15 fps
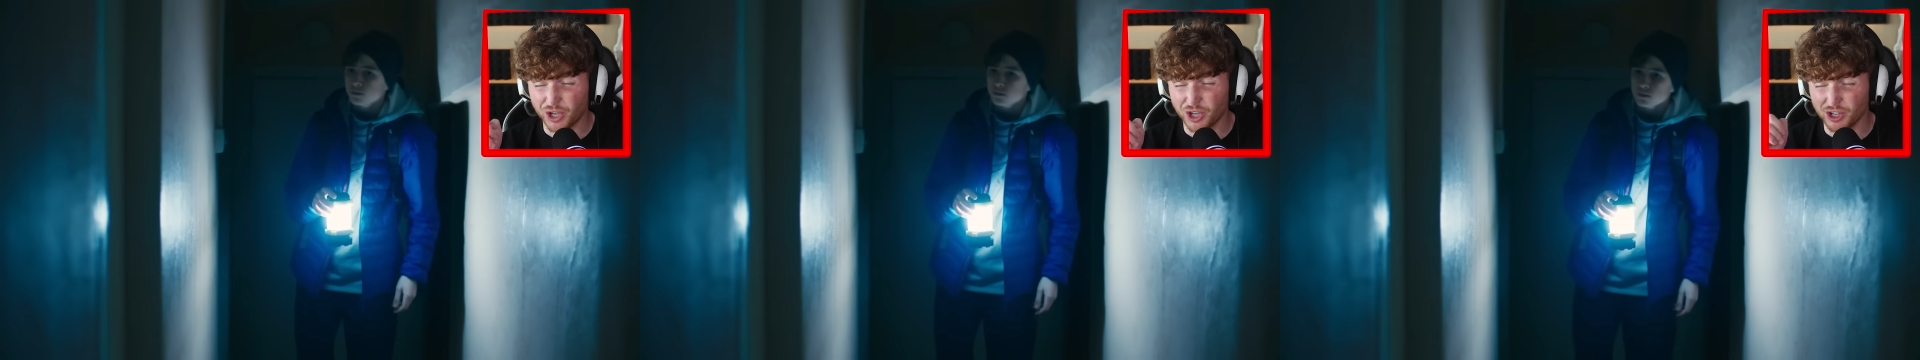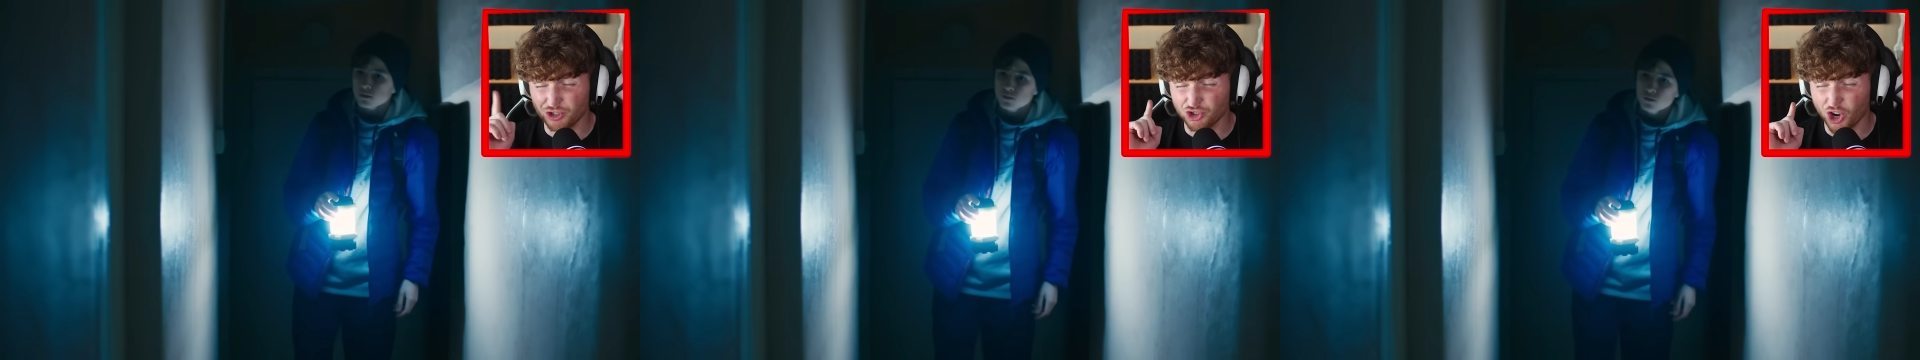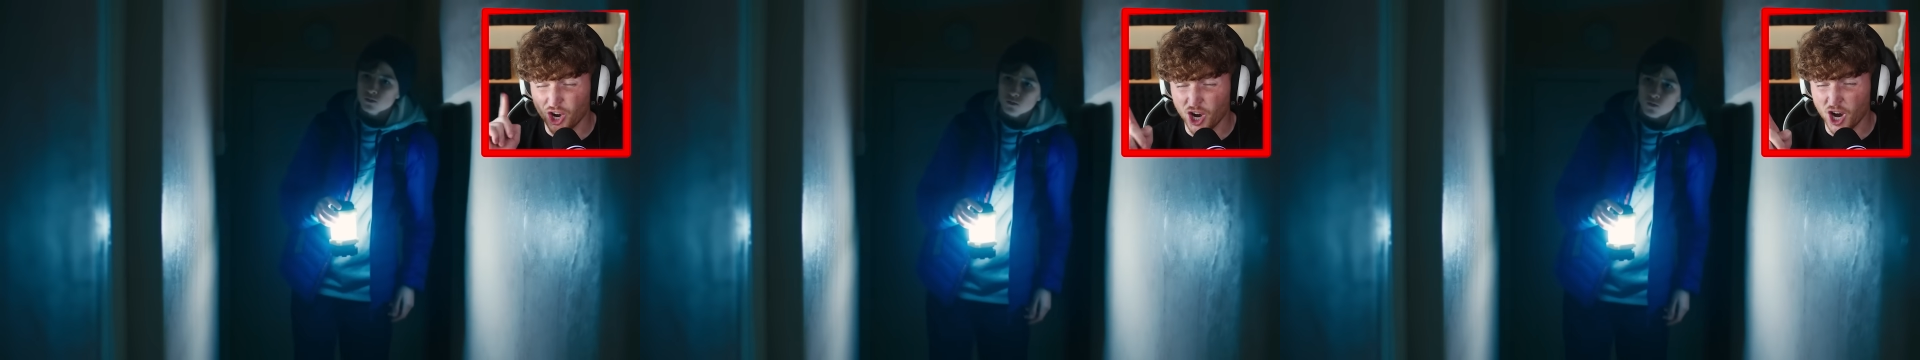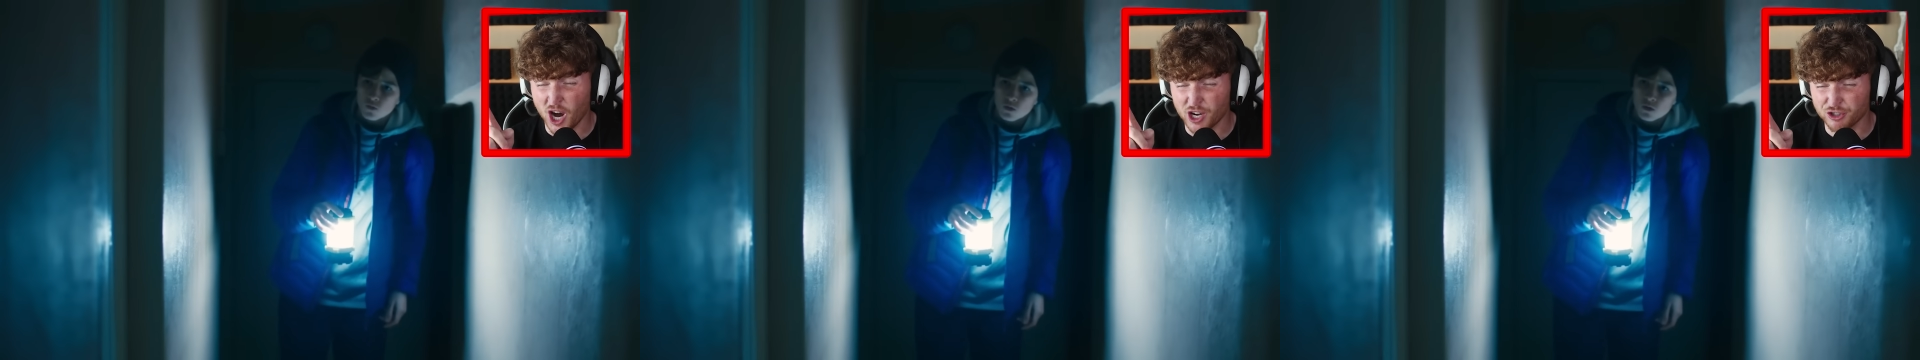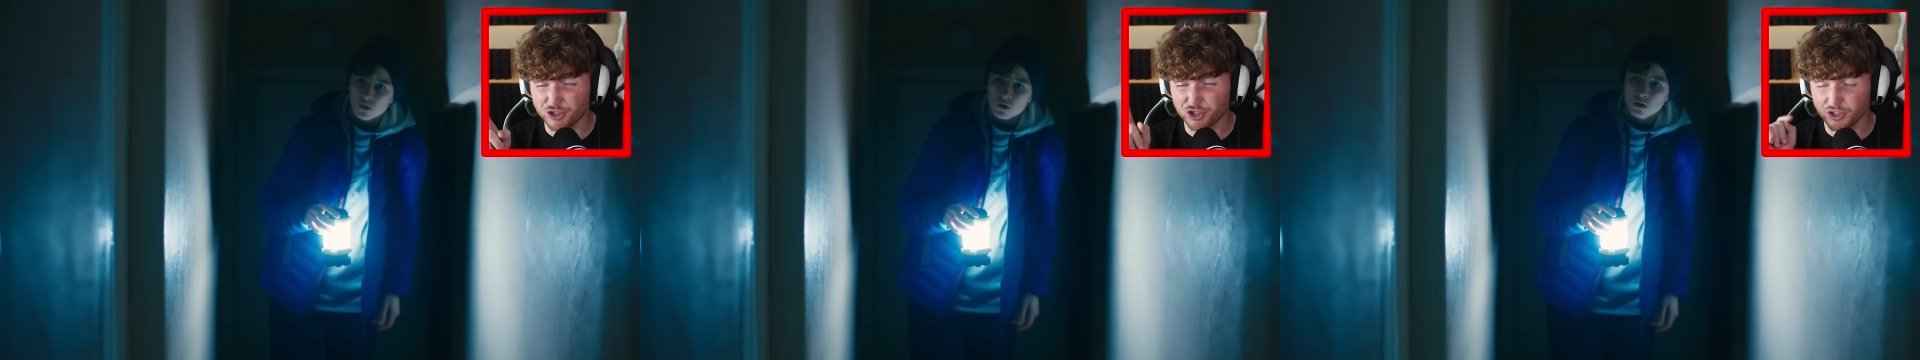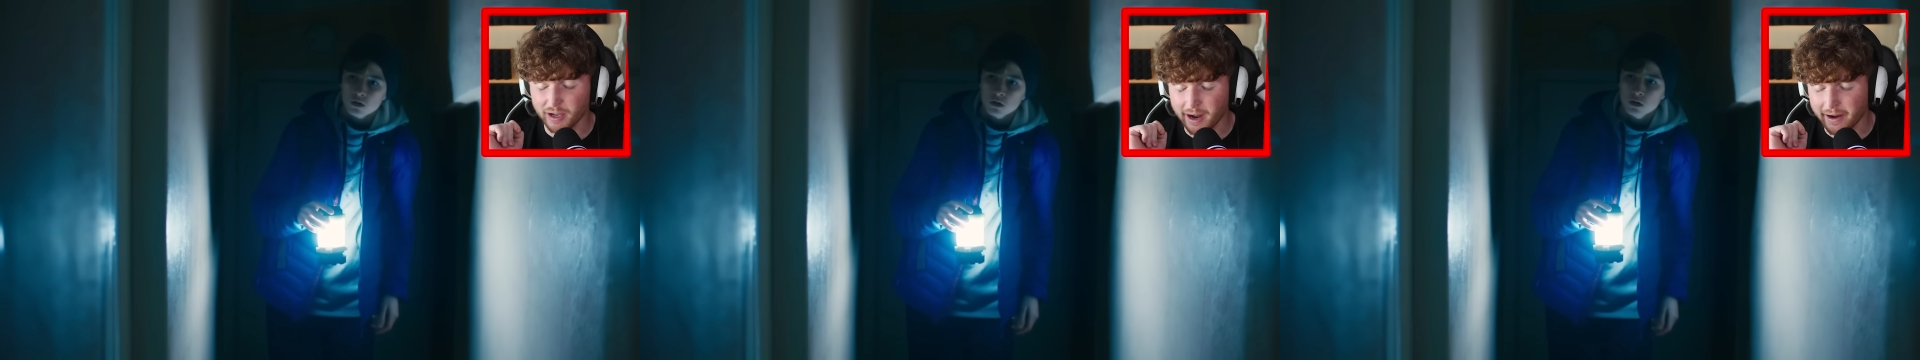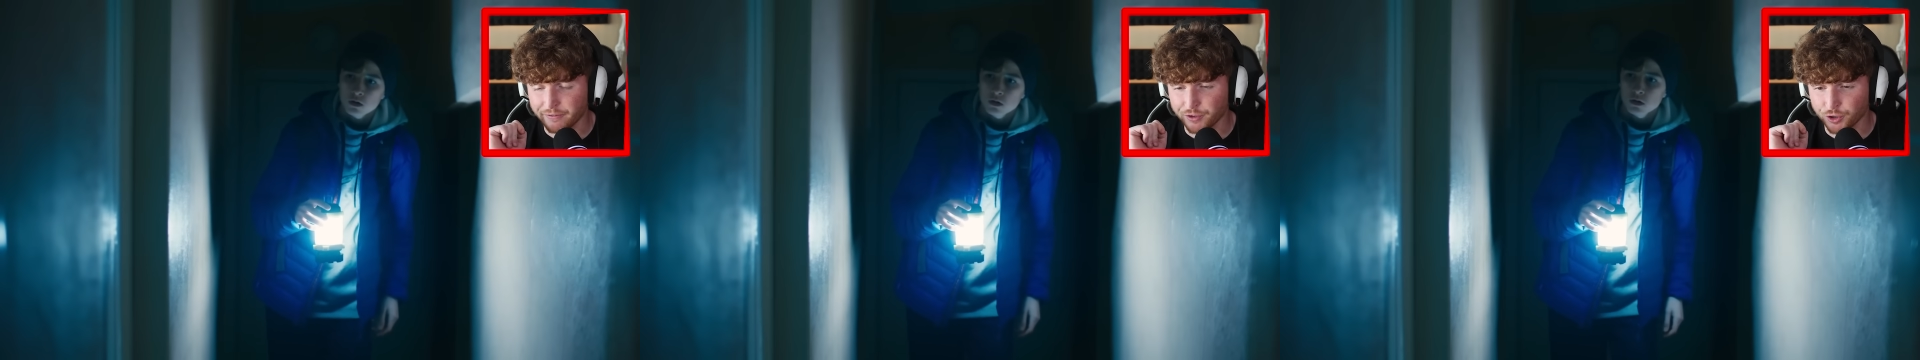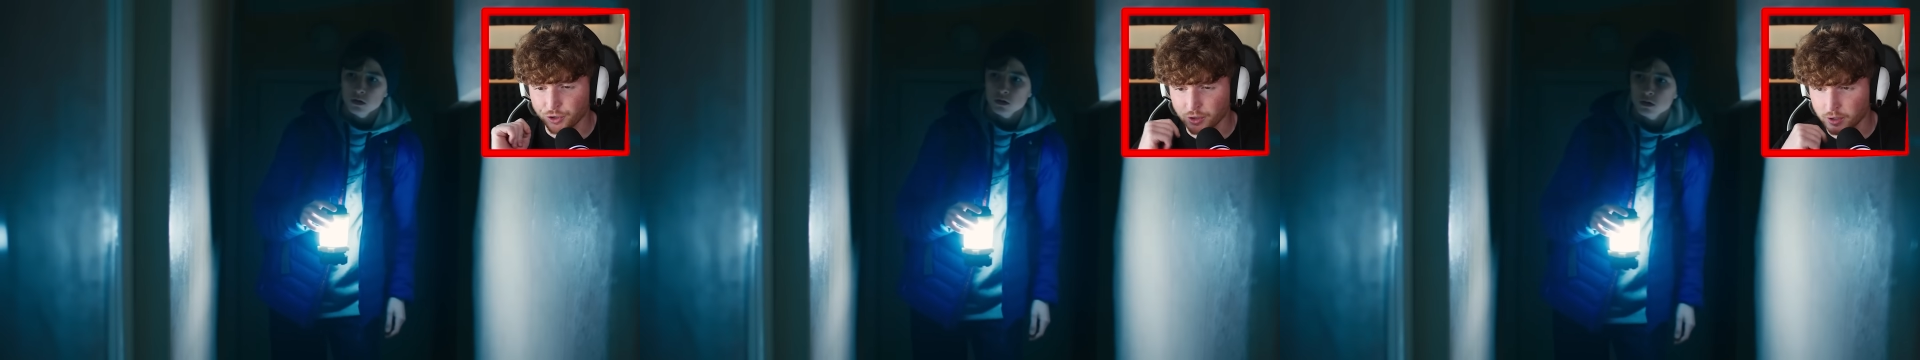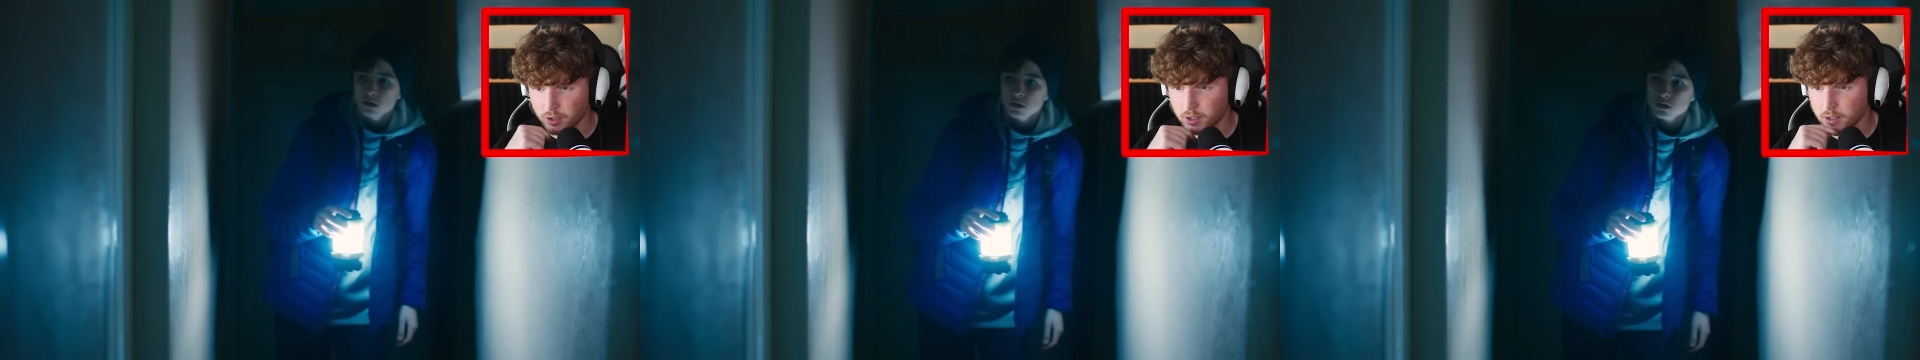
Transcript: he's hot after.